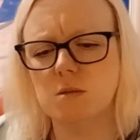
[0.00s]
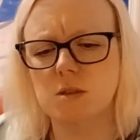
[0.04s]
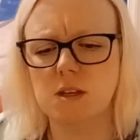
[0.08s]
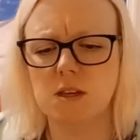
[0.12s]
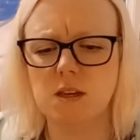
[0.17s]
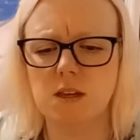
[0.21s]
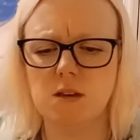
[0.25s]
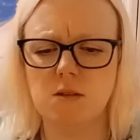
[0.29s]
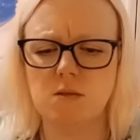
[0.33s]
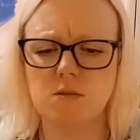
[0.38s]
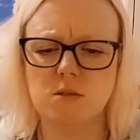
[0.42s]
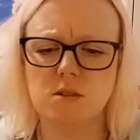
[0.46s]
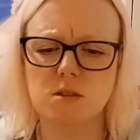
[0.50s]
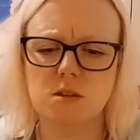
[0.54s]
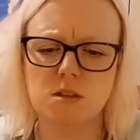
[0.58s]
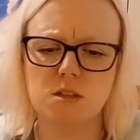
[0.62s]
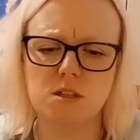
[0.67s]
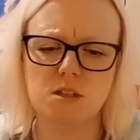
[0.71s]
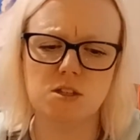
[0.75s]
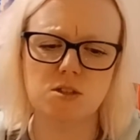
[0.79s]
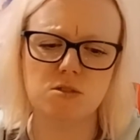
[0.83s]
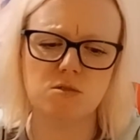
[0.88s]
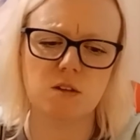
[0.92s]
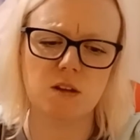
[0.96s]
the guilt. So the
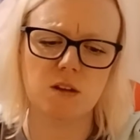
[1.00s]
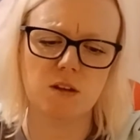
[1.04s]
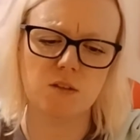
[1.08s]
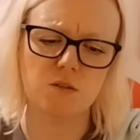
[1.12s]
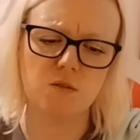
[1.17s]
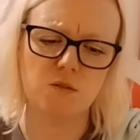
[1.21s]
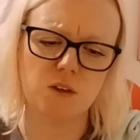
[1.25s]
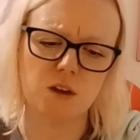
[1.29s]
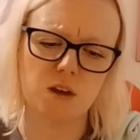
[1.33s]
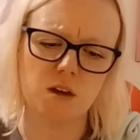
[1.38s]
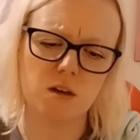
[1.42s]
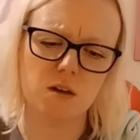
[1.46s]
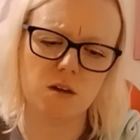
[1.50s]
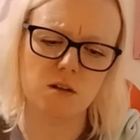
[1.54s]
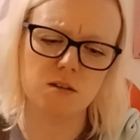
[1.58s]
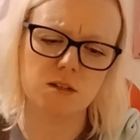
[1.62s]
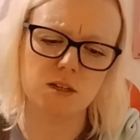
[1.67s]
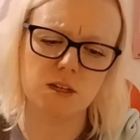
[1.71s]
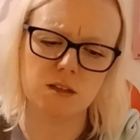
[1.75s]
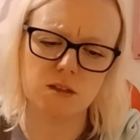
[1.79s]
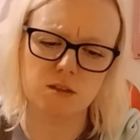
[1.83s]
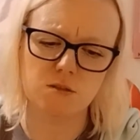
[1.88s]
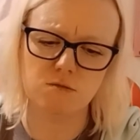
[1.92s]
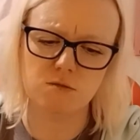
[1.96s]
strength card
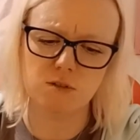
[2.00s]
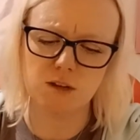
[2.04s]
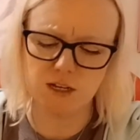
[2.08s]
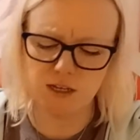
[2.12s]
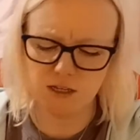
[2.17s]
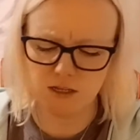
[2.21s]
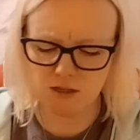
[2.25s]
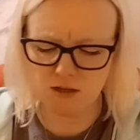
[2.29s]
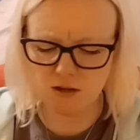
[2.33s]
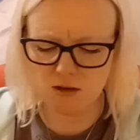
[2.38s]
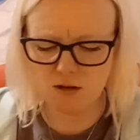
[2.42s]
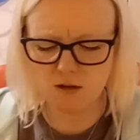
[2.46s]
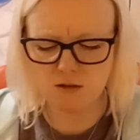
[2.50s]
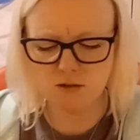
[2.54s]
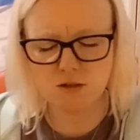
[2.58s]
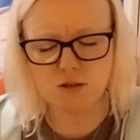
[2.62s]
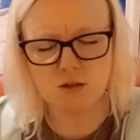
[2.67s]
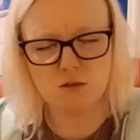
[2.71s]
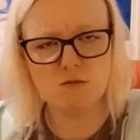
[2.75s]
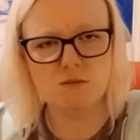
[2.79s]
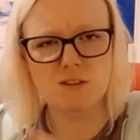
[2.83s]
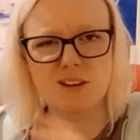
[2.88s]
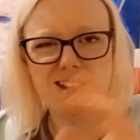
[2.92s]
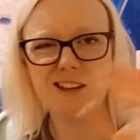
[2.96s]
and the release card. So
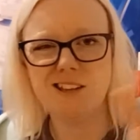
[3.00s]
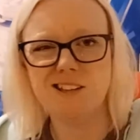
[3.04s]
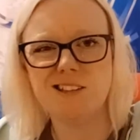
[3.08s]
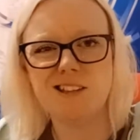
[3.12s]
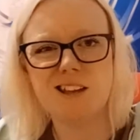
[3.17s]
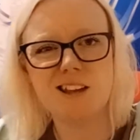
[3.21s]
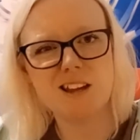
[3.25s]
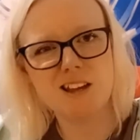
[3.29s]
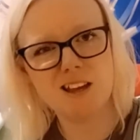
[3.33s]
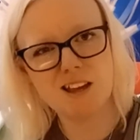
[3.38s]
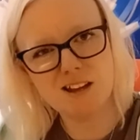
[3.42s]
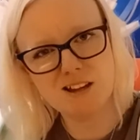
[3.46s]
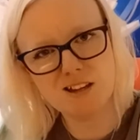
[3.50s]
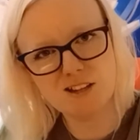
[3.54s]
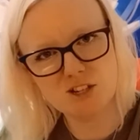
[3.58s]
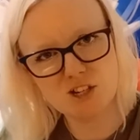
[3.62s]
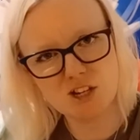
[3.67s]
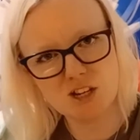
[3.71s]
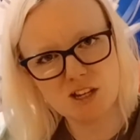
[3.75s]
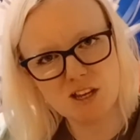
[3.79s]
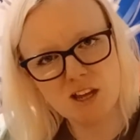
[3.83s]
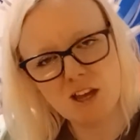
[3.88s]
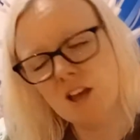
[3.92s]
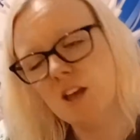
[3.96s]
release any
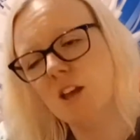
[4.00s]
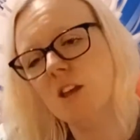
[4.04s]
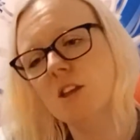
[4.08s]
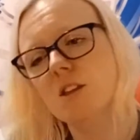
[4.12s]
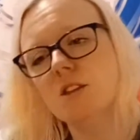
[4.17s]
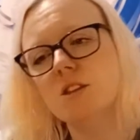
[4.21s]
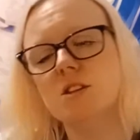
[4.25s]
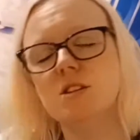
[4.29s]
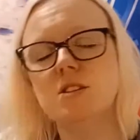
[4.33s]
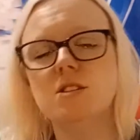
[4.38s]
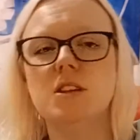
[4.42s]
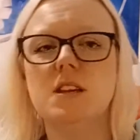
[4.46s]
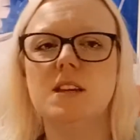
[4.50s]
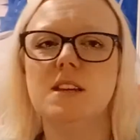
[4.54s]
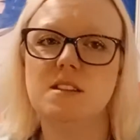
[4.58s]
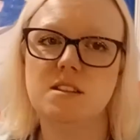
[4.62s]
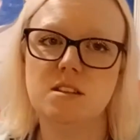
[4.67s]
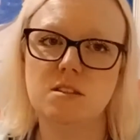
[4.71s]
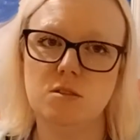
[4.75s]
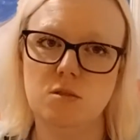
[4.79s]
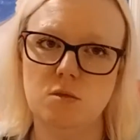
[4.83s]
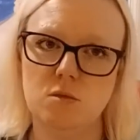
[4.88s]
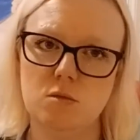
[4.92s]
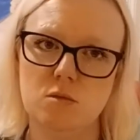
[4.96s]
energy that
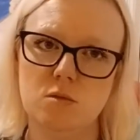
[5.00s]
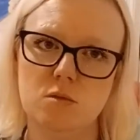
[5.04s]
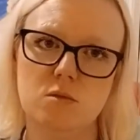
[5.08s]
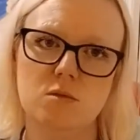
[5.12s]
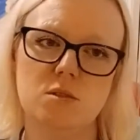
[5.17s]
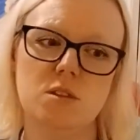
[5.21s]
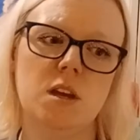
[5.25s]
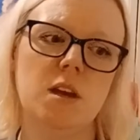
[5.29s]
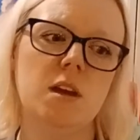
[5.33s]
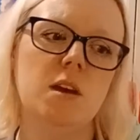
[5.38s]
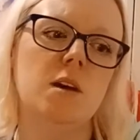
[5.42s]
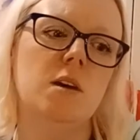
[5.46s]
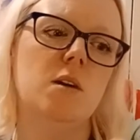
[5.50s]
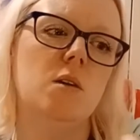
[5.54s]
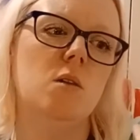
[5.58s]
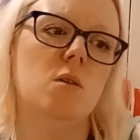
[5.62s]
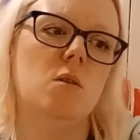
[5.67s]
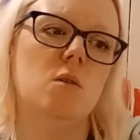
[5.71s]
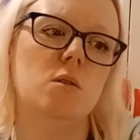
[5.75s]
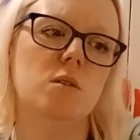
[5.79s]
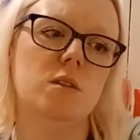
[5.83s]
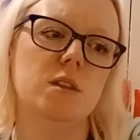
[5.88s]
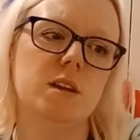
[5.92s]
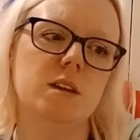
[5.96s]
isn't yours
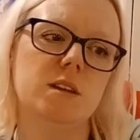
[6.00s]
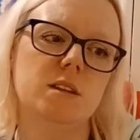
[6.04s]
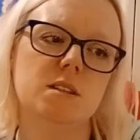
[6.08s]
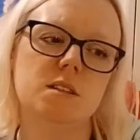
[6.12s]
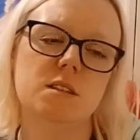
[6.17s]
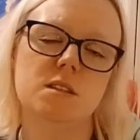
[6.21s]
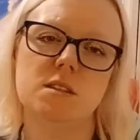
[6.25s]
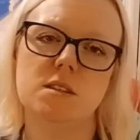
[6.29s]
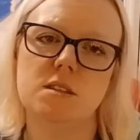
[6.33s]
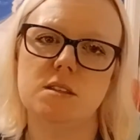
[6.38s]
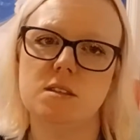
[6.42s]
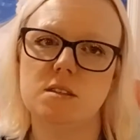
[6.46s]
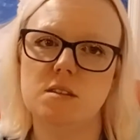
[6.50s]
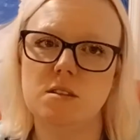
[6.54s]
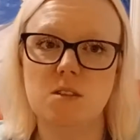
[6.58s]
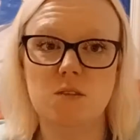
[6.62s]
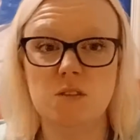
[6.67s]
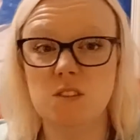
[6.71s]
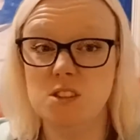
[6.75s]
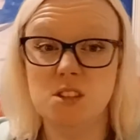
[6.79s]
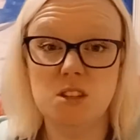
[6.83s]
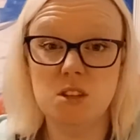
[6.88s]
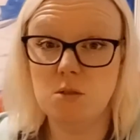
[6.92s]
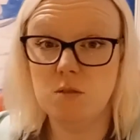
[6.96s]
or that's
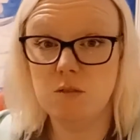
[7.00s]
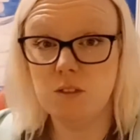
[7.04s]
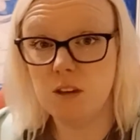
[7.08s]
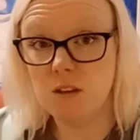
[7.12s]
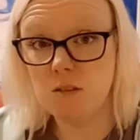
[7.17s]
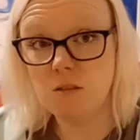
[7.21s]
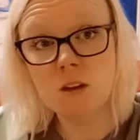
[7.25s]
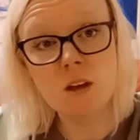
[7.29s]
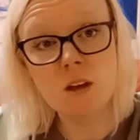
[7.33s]
nothing to do with you,